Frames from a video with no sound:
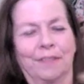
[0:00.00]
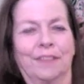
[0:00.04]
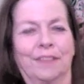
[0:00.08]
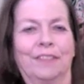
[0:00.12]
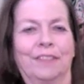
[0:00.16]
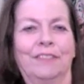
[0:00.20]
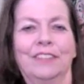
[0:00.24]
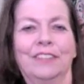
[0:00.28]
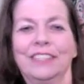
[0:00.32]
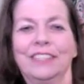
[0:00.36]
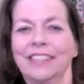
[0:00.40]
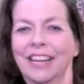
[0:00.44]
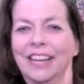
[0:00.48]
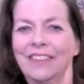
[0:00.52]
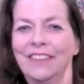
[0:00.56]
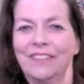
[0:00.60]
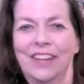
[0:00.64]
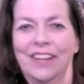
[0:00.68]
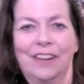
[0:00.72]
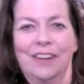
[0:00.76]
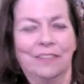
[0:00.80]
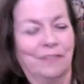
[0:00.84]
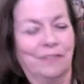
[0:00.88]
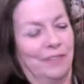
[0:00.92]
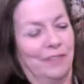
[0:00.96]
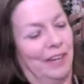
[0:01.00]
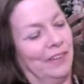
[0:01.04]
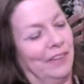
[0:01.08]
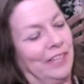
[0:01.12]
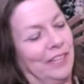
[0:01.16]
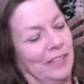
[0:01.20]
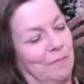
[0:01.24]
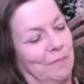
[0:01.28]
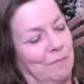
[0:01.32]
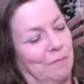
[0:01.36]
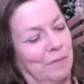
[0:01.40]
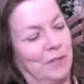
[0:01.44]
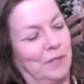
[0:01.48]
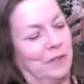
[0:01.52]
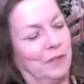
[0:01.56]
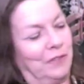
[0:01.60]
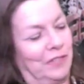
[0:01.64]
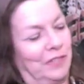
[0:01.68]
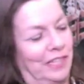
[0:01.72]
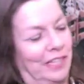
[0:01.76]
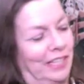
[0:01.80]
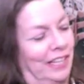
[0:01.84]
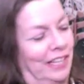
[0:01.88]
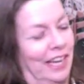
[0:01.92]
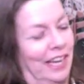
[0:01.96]
which I found very
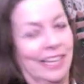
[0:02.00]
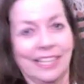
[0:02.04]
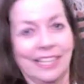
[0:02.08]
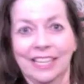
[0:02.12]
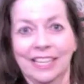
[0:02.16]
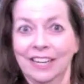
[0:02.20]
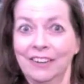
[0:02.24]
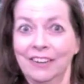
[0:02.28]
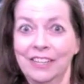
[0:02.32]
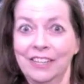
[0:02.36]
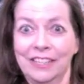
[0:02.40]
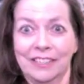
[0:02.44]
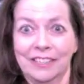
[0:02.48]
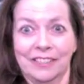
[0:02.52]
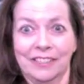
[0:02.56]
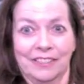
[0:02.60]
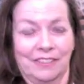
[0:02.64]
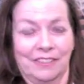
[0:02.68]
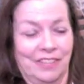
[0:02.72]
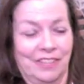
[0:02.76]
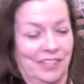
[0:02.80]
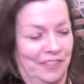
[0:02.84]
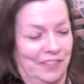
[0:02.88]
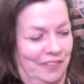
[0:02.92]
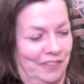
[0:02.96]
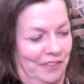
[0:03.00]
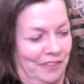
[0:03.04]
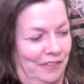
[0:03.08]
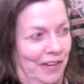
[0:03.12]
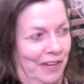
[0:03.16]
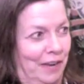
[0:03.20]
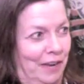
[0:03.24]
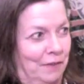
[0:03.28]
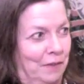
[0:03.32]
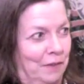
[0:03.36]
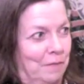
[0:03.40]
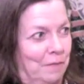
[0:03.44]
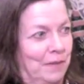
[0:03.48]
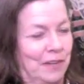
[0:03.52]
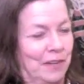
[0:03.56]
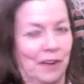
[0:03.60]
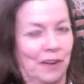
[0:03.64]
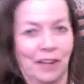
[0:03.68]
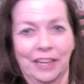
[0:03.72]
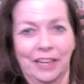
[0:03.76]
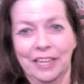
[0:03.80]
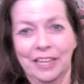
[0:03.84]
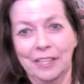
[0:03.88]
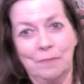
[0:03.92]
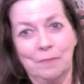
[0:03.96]
amusing. I carry this creature around with me.
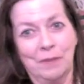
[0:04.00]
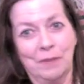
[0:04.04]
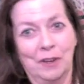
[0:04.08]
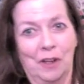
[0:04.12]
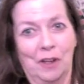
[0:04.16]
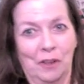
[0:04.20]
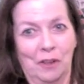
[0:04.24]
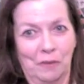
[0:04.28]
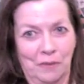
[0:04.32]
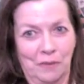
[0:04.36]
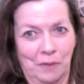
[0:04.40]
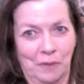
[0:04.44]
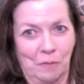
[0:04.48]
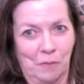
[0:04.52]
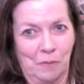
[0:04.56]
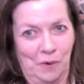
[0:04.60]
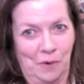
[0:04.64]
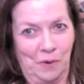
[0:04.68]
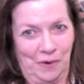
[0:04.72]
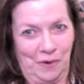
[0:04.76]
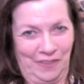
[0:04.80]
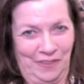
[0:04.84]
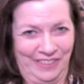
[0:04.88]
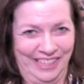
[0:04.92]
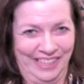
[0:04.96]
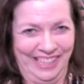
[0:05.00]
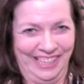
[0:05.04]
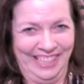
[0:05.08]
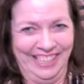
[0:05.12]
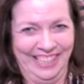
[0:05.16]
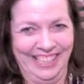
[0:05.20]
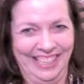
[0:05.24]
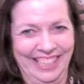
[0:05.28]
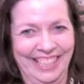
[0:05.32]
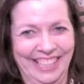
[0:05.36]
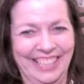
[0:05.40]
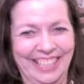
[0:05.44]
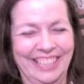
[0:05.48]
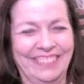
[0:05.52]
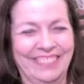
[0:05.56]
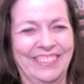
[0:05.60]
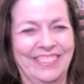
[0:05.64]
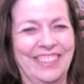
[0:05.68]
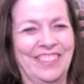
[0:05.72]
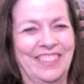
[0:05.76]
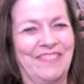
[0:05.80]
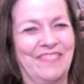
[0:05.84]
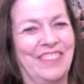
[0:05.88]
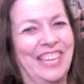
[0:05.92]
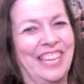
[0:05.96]
He's been all over the world
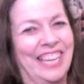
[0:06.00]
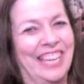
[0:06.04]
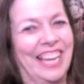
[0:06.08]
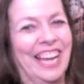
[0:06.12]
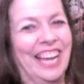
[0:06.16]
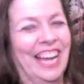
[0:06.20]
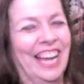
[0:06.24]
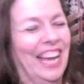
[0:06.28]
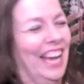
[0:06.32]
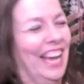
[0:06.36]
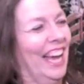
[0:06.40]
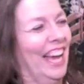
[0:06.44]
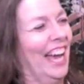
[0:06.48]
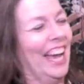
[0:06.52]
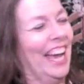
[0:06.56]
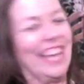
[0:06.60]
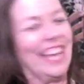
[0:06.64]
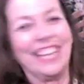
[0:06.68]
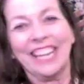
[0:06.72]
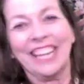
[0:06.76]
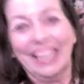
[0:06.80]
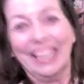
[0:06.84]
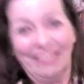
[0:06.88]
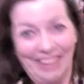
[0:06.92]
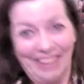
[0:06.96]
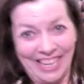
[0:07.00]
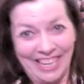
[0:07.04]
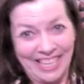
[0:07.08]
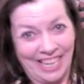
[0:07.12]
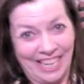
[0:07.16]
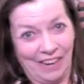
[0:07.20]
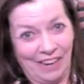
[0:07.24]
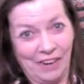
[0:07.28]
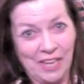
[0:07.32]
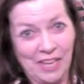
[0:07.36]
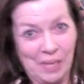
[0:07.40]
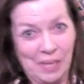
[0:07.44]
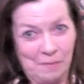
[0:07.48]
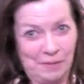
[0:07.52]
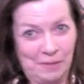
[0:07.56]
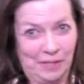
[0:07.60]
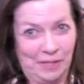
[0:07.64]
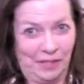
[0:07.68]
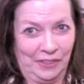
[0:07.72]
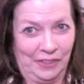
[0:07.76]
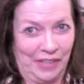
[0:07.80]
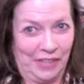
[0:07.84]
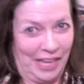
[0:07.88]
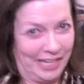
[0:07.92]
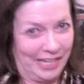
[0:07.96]
with me. When I carry him in the
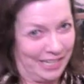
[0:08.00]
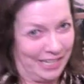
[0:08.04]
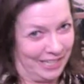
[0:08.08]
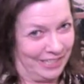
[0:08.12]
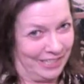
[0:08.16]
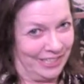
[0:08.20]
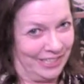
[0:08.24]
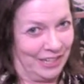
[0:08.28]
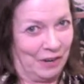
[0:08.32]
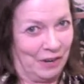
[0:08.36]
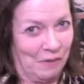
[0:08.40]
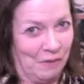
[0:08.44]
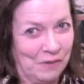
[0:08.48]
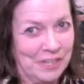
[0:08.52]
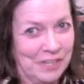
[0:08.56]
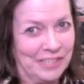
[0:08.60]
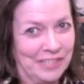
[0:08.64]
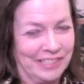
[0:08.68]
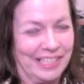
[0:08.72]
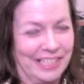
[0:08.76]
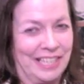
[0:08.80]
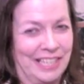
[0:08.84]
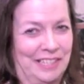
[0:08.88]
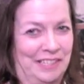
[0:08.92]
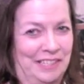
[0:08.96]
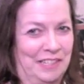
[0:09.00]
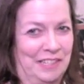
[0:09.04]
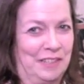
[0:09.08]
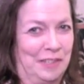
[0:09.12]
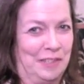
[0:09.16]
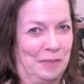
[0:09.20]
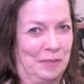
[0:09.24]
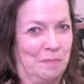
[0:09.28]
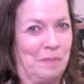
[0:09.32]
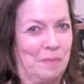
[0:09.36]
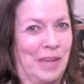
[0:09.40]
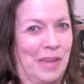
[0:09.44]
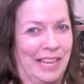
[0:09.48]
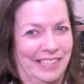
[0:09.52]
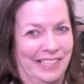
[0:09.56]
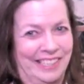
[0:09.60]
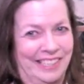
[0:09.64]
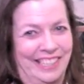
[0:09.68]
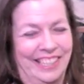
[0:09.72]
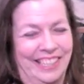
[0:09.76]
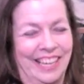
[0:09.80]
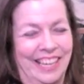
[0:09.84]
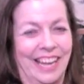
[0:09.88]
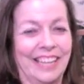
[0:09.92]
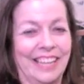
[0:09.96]
luggage, it always gets
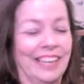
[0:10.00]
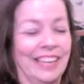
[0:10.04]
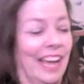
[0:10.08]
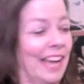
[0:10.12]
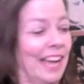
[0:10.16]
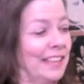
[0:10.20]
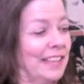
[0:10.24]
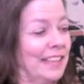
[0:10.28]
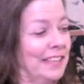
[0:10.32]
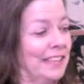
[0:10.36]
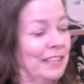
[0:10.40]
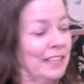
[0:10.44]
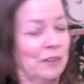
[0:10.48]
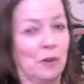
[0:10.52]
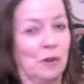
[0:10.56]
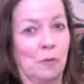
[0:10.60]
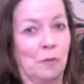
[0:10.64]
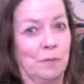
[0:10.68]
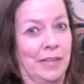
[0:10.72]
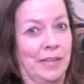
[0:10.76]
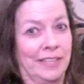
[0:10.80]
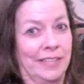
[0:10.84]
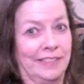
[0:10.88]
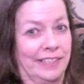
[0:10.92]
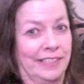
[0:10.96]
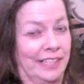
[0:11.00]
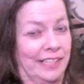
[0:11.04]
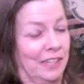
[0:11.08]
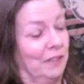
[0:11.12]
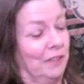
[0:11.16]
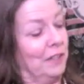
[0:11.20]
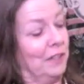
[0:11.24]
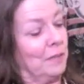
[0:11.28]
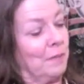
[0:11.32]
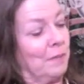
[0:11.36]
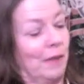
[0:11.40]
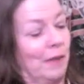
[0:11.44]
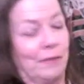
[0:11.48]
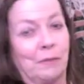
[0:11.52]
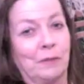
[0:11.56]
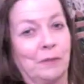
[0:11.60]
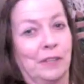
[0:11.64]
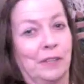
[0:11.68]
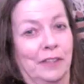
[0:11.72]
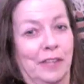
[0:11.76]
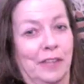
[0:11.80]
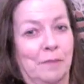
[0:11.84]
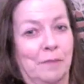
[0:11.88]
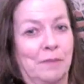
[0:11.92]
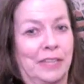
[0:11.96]
inspected. And I think Homeland Security probably
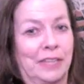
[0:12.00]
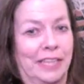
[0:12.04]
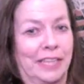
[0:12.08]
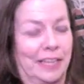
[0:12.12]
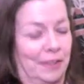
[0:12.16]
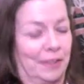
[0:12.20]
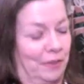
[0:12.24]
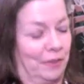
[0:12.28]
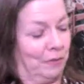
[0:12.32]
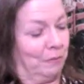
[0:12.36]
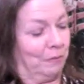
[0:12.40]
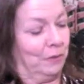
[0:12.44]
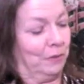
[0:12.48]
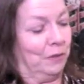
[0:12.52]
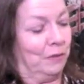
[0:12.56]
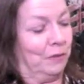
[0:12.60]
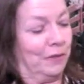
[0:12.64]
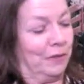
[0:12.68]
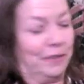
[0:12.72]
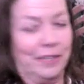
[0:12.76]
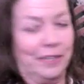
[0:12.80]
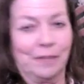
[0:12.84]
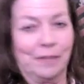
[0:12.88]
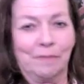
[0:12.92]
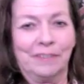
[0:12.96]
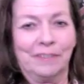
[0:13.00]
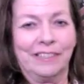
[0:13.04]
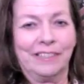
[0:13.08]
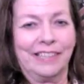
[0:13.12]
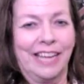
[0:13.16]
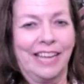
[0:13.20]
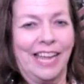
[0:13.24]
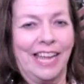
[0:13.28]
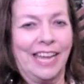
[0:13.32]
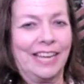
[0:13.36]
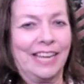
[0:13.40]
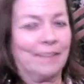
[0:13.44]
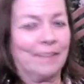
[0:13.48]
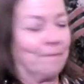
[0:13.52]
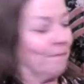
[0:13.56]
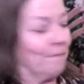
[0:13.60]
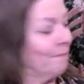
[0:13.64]
wouldn't let me get through with him today.